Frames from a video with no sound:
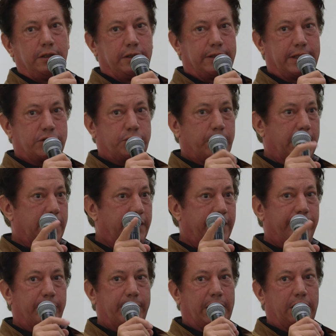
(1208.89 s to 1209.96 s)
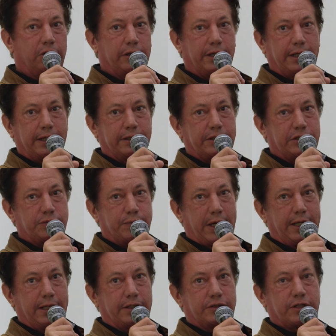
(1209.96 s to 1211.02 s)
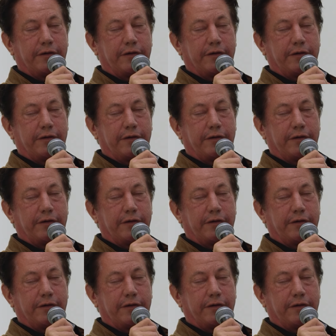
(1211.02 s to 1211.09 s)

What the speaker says: That's what I love about looking at these paintings.